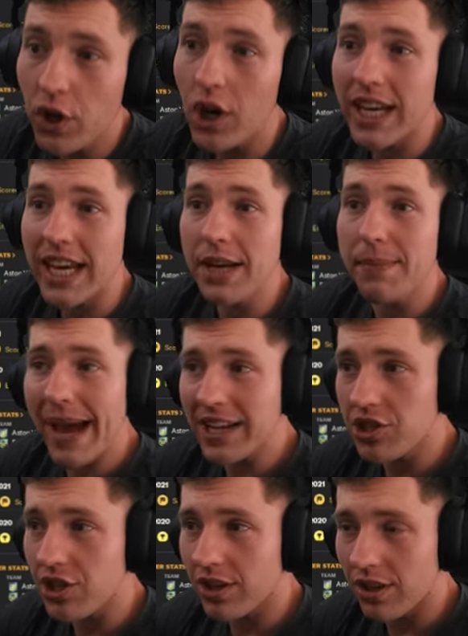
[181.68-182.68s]
they've got Ian
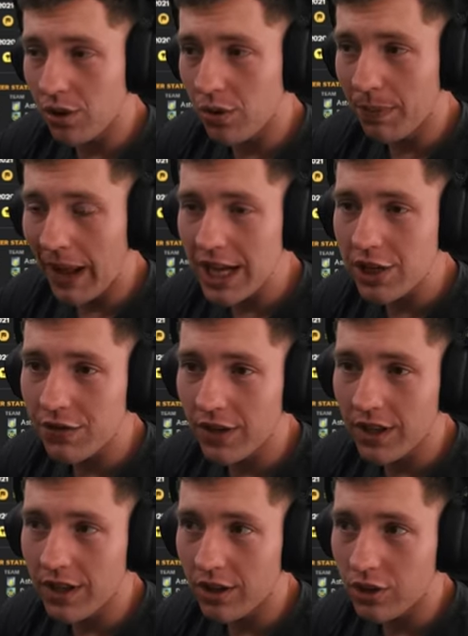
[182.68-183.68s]
Matson, who plays
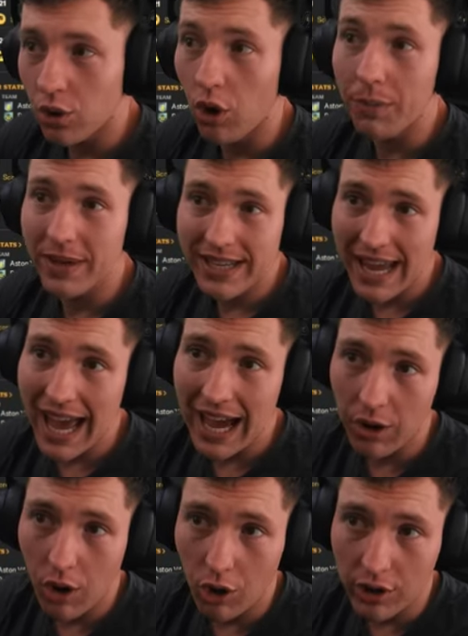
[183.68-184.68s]
for Dortmund
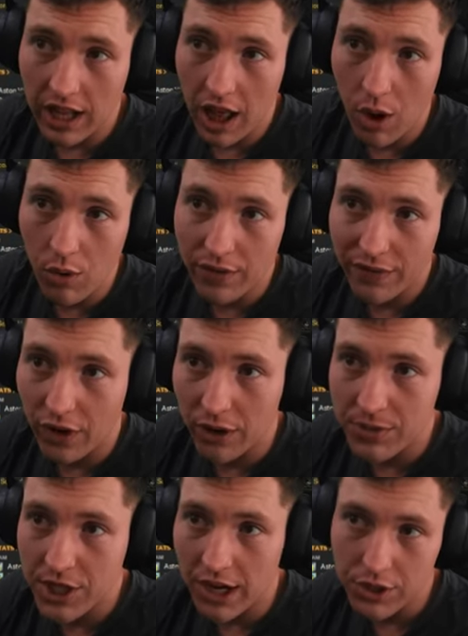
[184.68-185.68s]
now on loan
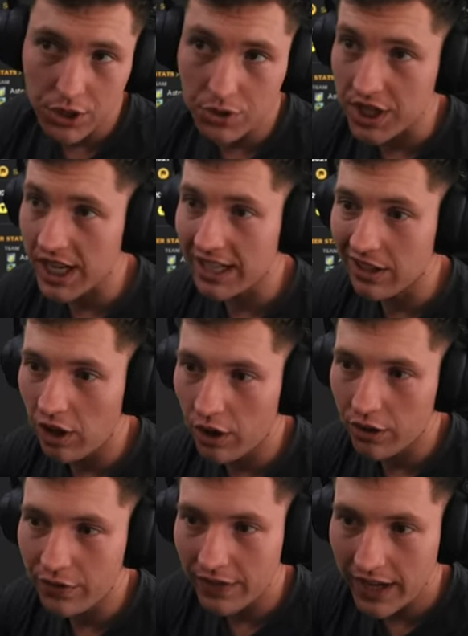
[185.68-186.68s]
from Chelsea, who's getting a
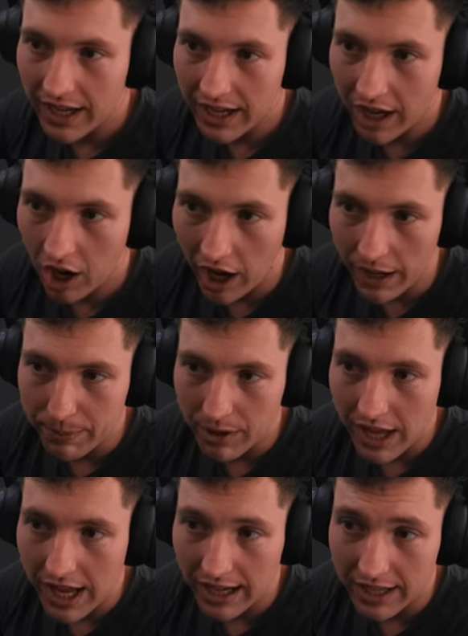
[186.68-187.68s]
lot of hype
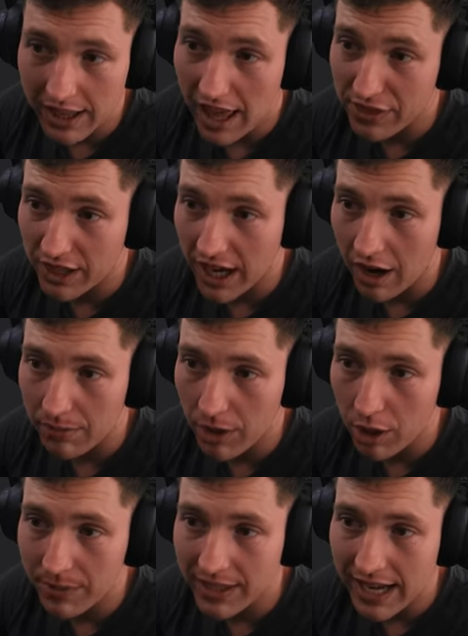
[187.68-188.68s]
at the current
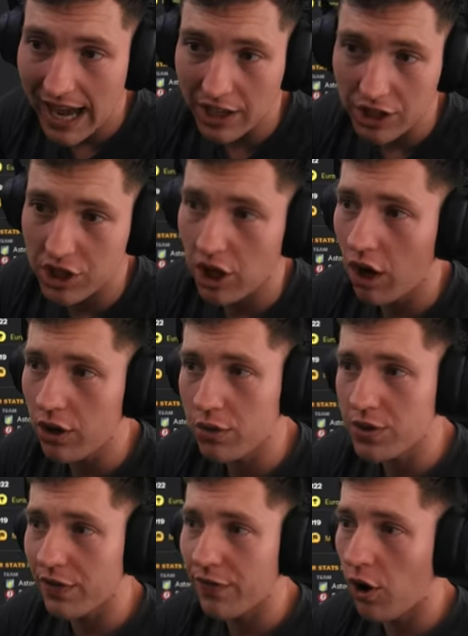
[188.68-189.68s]
moment. Alex Scott,
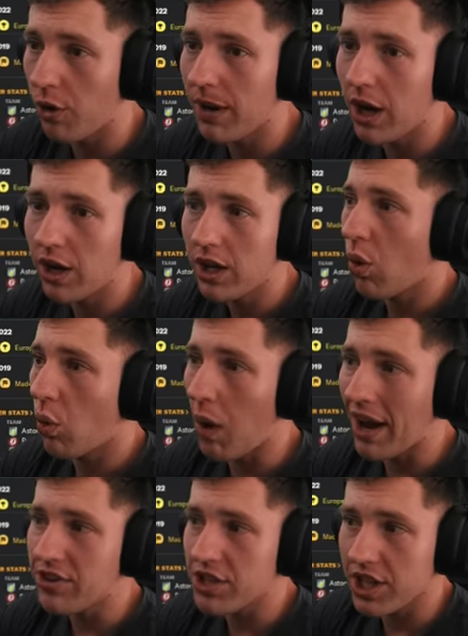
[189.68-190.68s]
who's a former
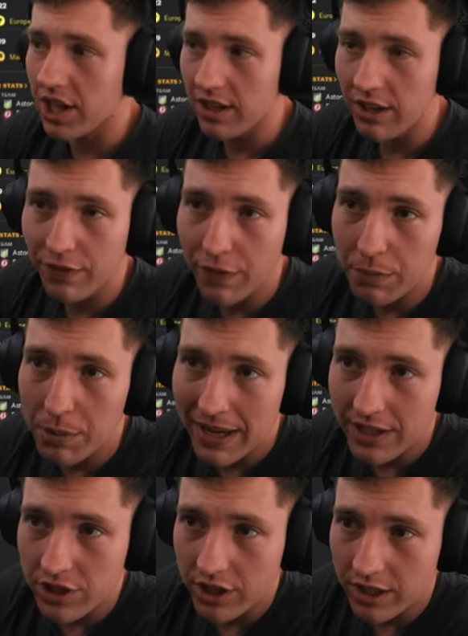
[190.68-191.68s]
wonder kid in Football
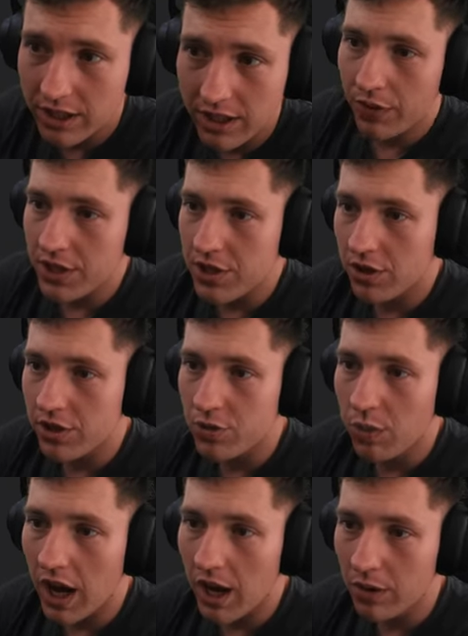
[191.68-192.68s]
Manager. Visser
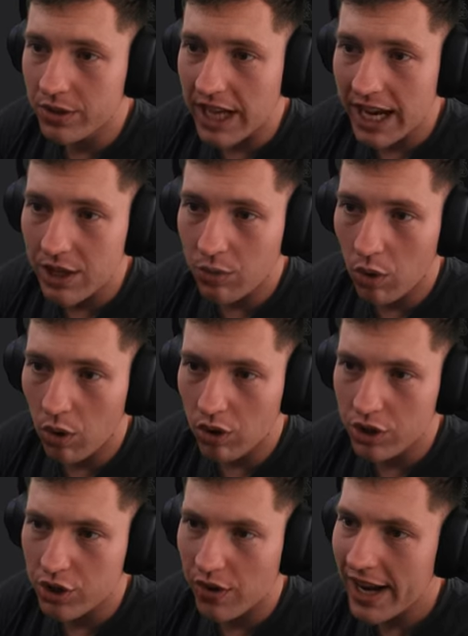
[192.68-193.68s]
as well, Danny
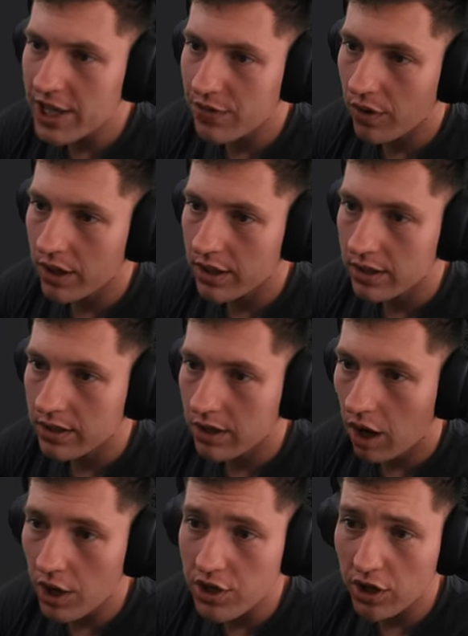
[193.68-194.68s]
Ward transferring.
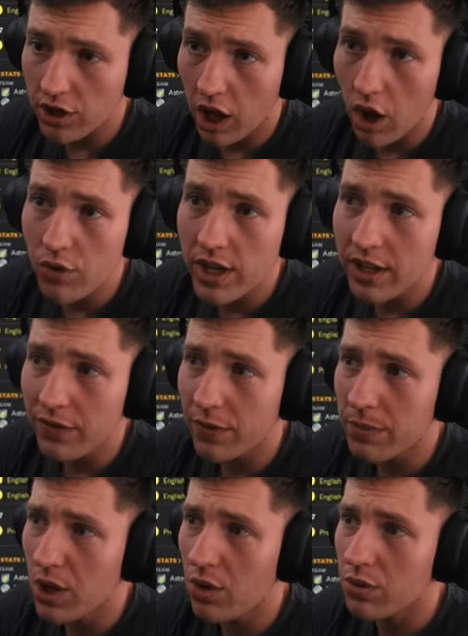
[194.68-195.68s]
Oh, he's on loan here?
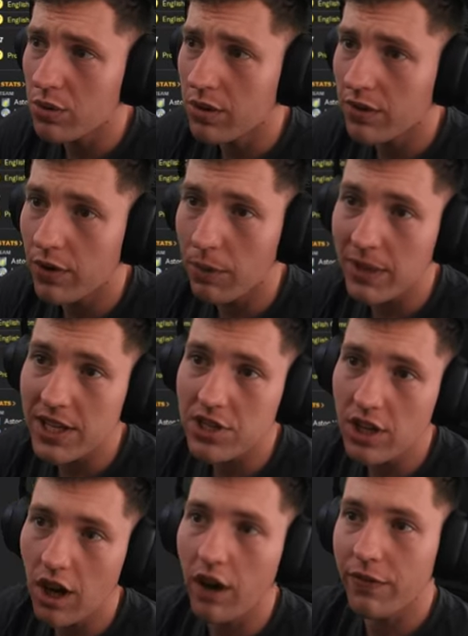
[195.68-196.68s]
From who? From
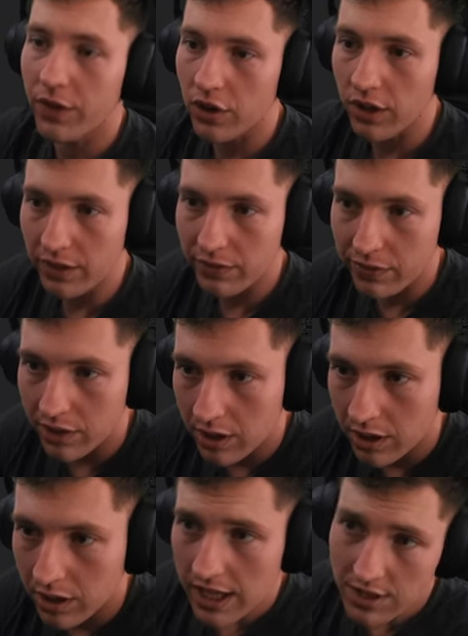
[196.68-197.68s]
Leicester? Oh, fair enough.
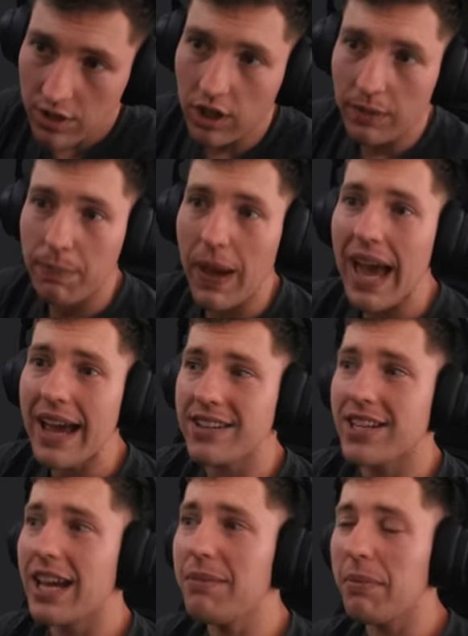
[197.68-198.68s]
So it's not a bad
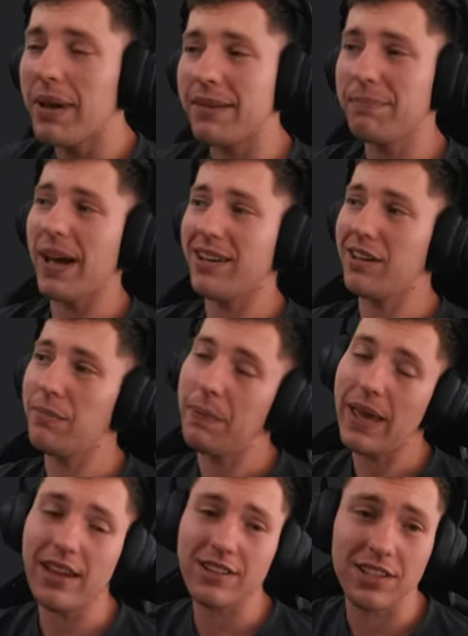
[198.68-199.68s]
team, I mean, but
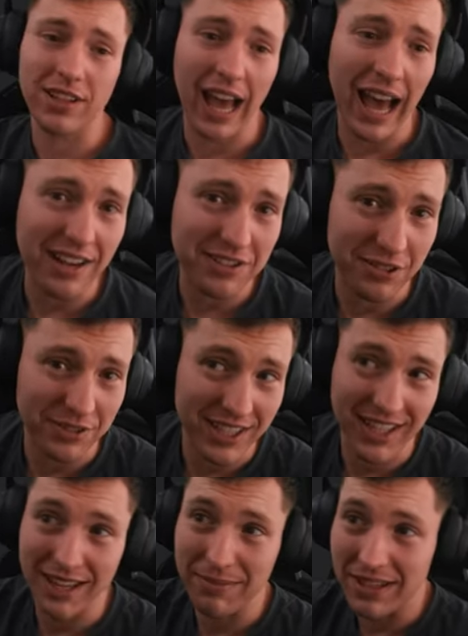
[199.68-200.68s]
compared to the Arsenal
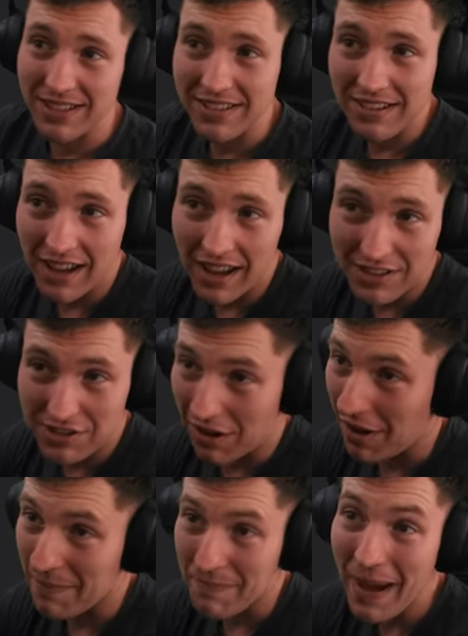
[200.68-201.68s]
team, it's
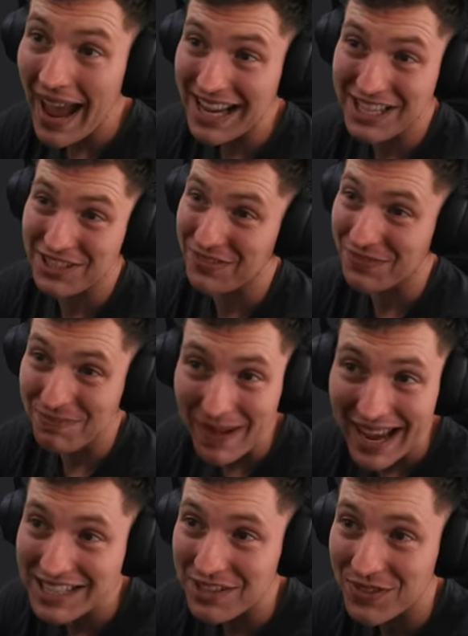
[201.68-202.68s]
a massive,
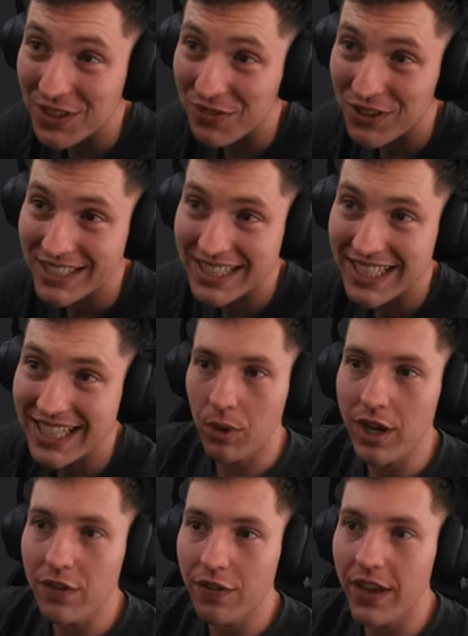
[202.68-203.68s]
massive difference.
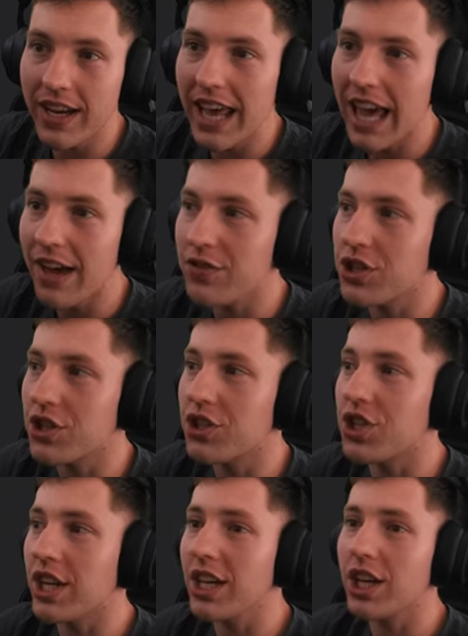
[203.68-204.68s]
Brentford have
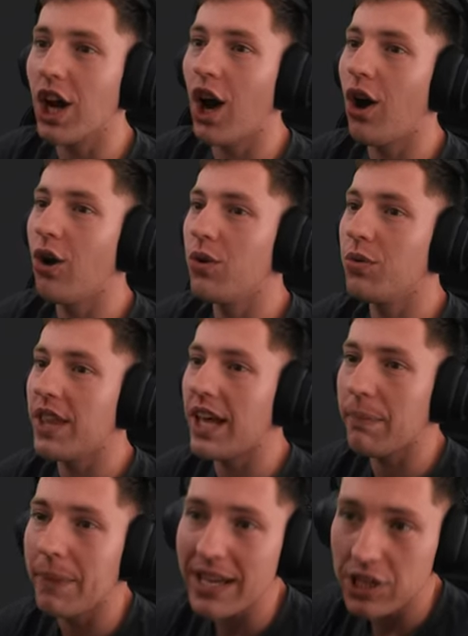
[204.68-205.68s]
Zinchenko,
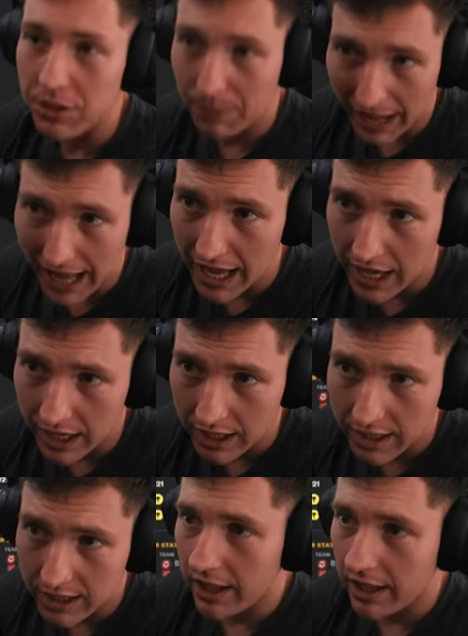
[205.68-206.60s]
their best player,